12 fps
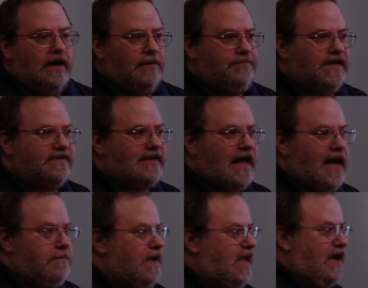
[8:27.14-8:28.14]
a bit of
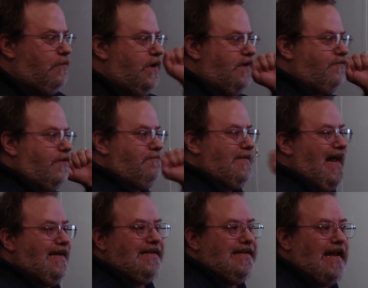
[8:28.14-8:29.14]
time. It went from
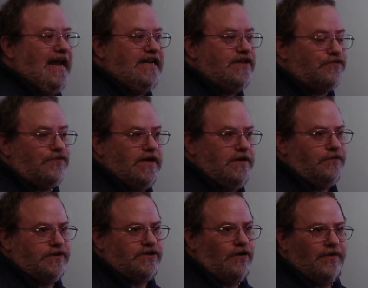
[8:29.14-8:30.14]
1993,
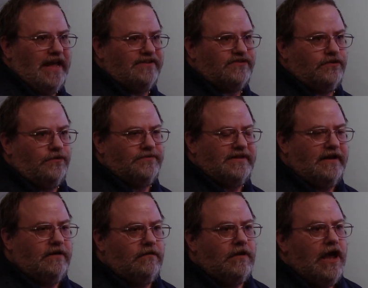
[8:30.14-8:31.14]
with Don't Ask, Don't
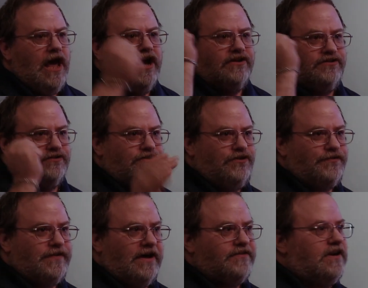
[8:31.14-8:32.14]
Tell, to
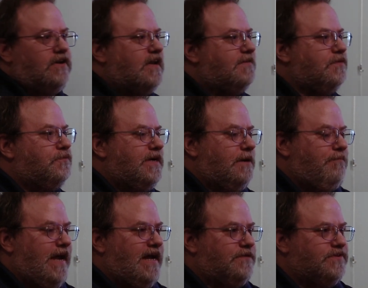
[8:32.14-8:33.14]
2011 when the
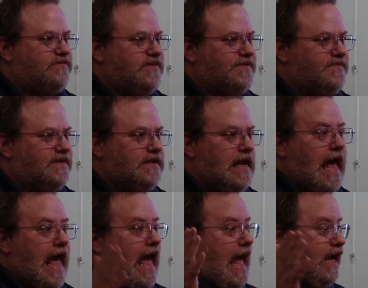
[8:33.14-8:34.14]
ban was lifted.
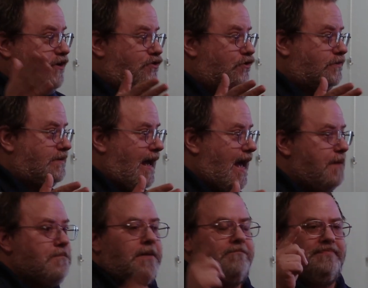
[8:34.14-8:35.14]
It took
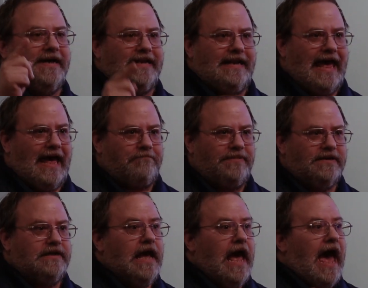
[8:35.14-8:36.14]
time, but it happened.
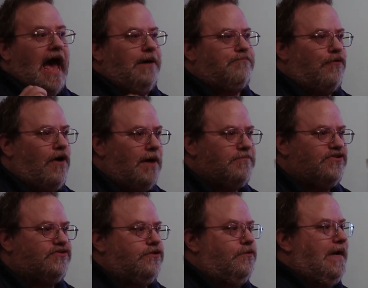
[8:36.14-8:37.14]
I
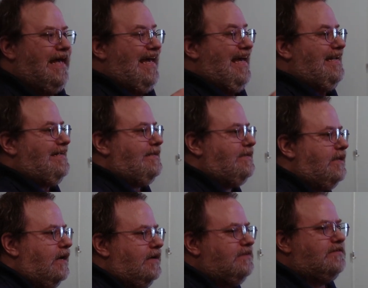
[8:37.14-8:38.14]
promise you, it
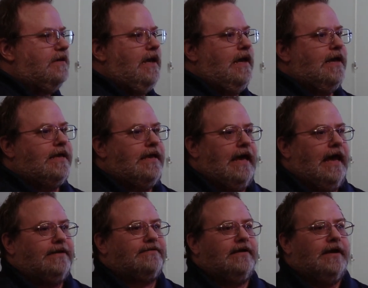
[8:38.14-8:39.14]
does
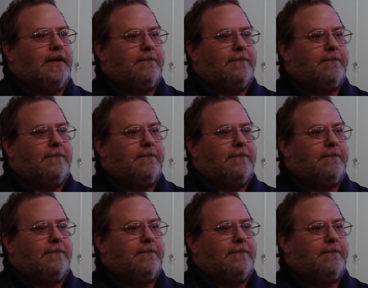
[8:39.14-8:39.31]
get